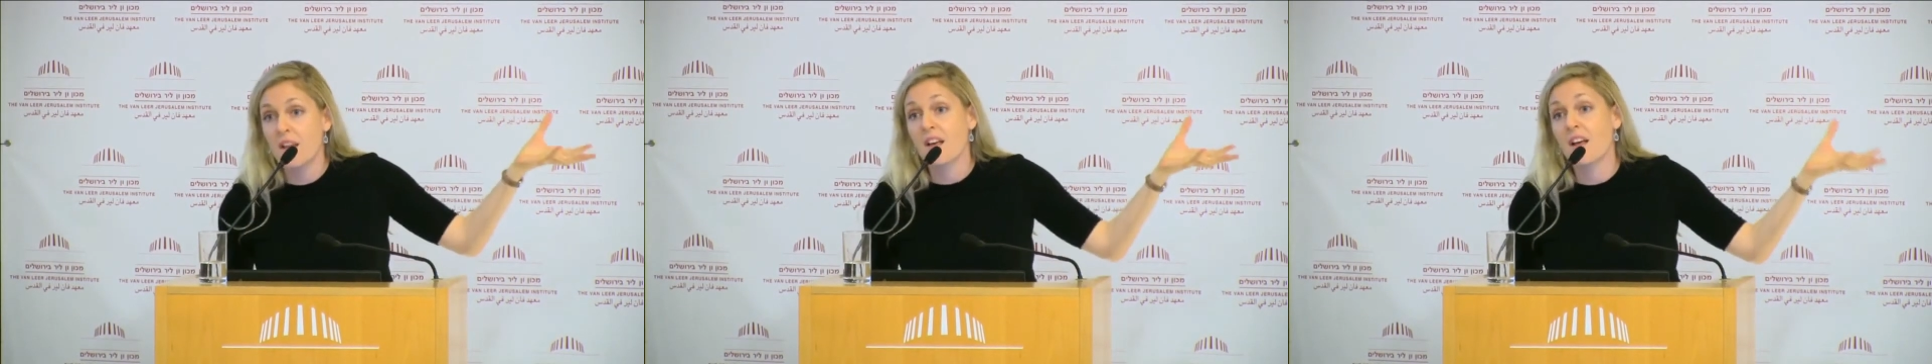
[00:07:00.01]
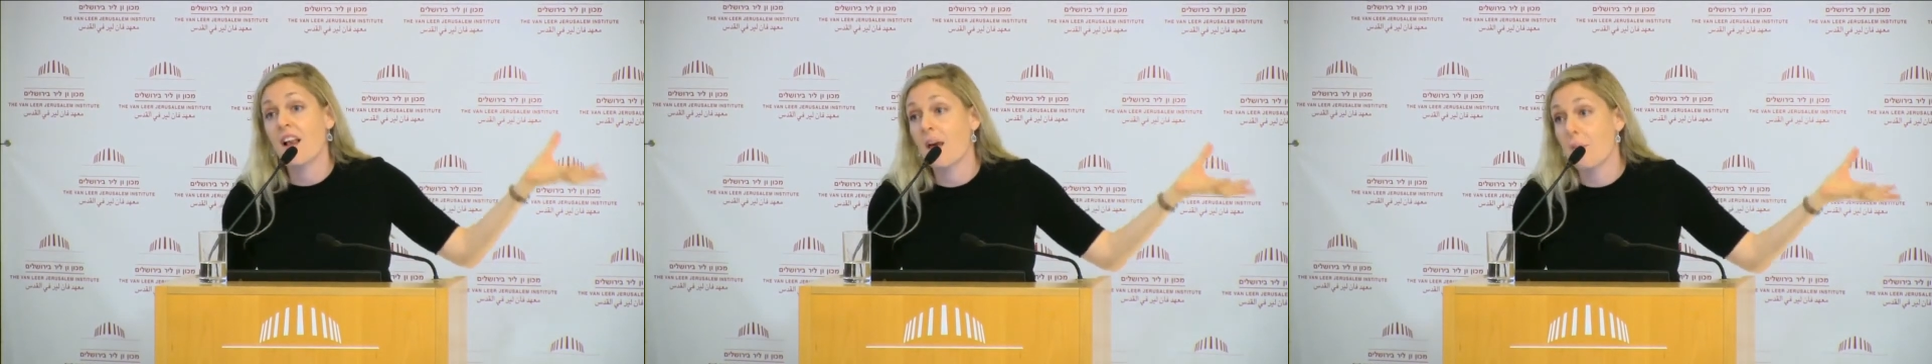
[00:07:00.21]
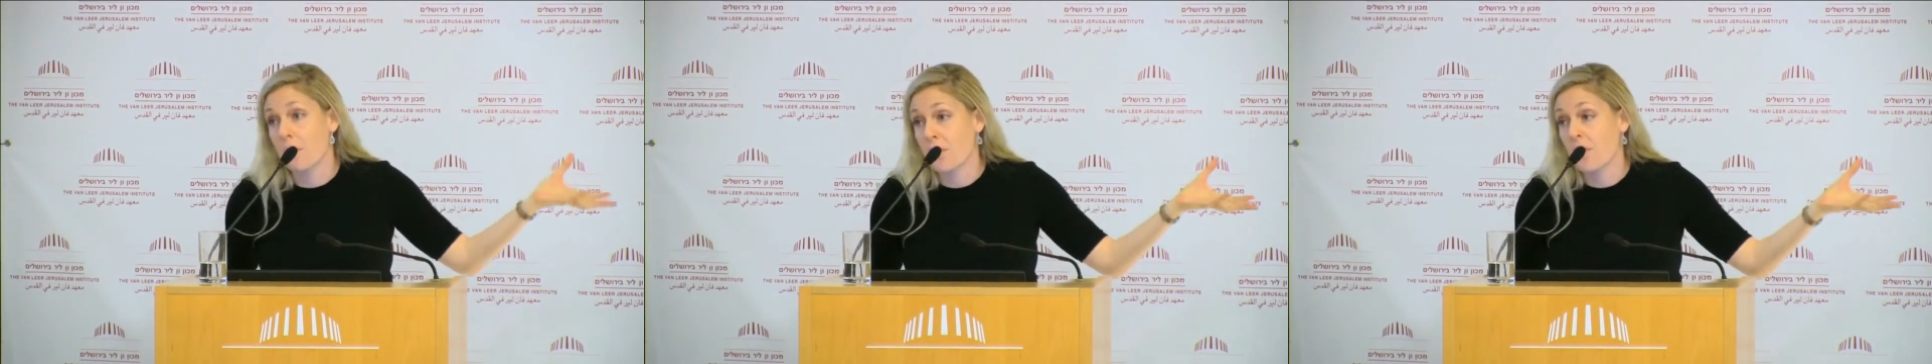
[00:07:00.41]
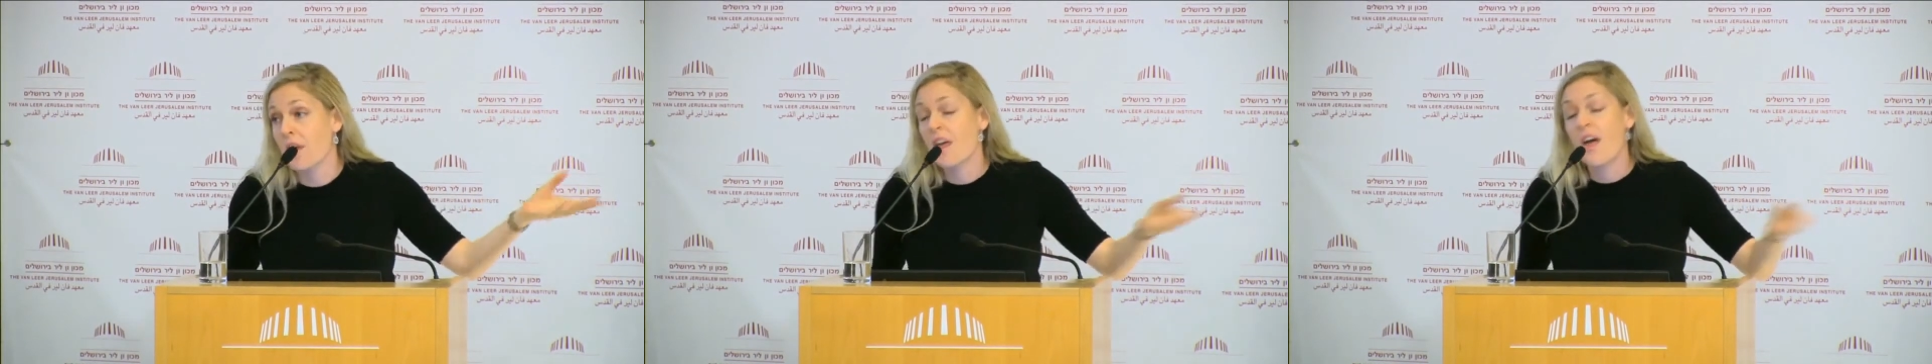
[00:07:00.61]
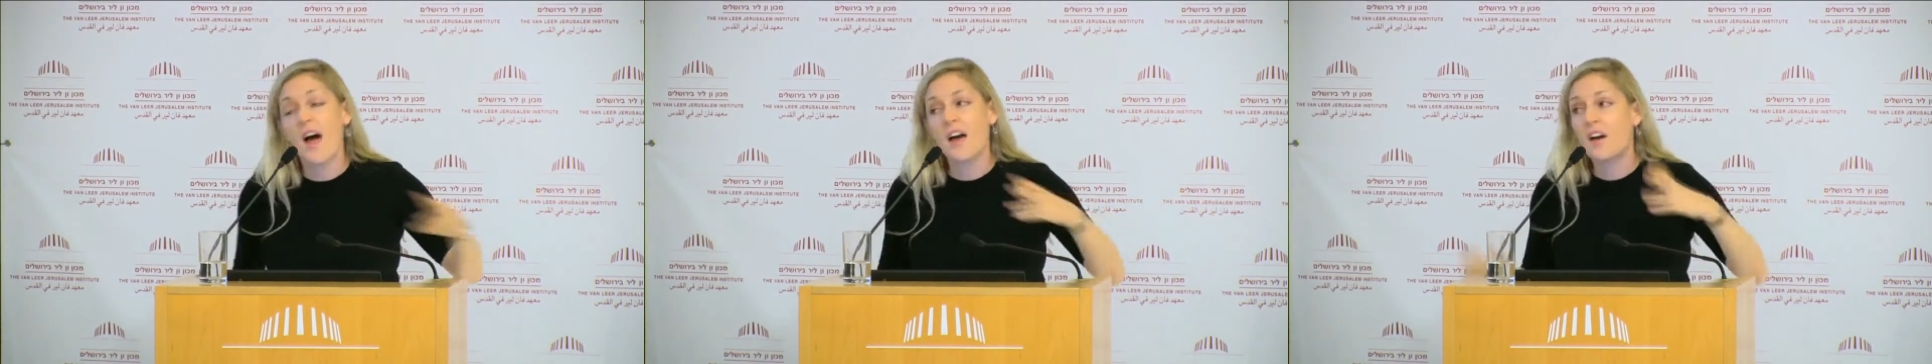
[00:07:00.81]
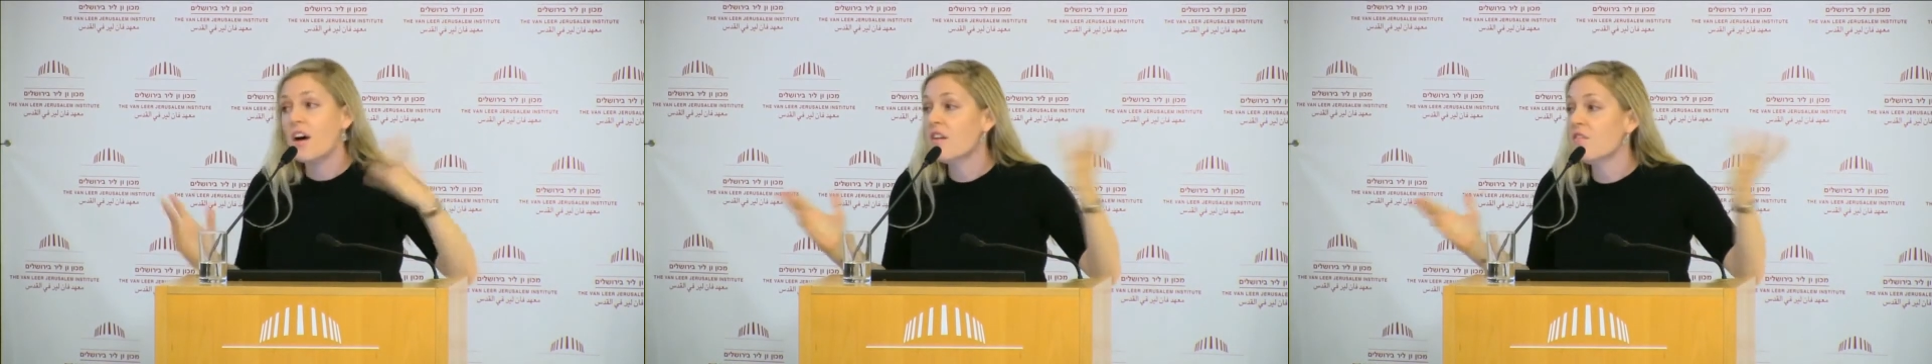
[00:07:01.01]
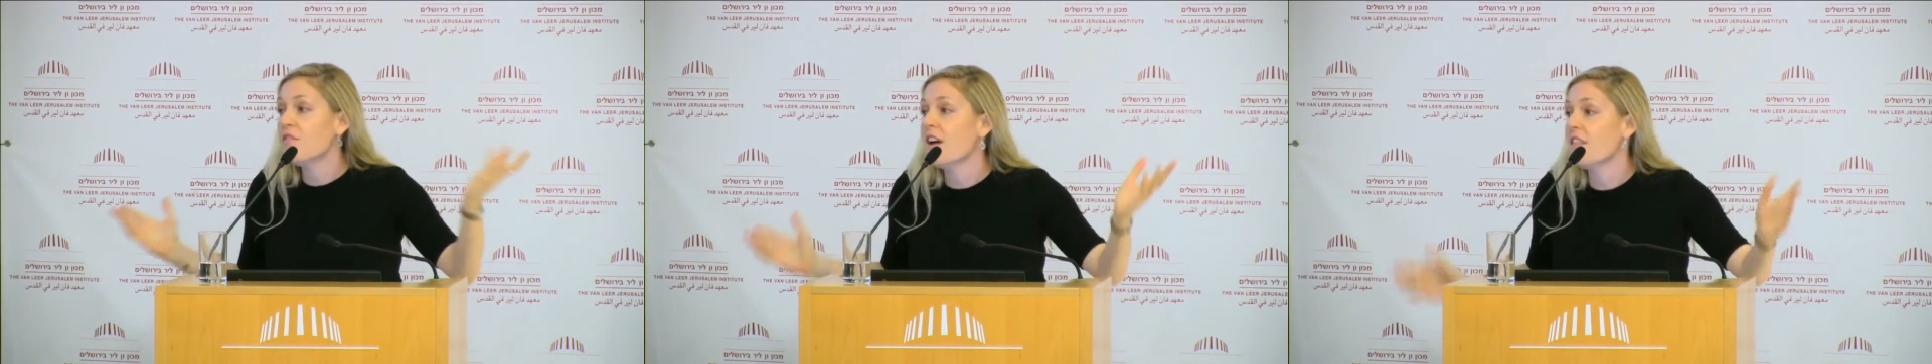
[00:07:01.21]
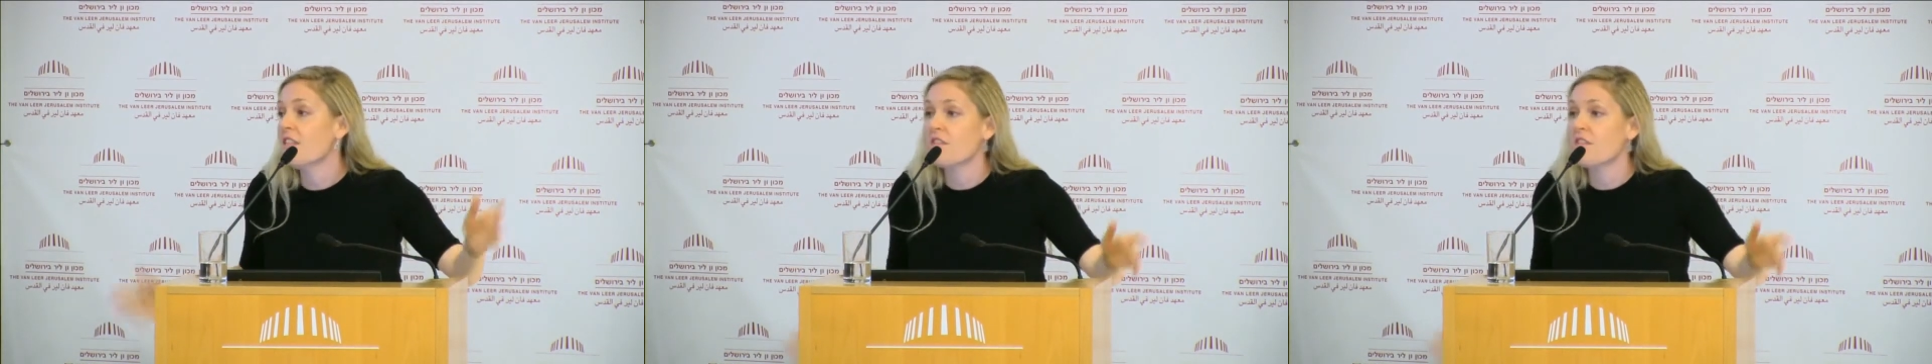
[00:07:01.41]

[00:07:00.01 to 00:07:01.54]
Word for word: clump. I can't find the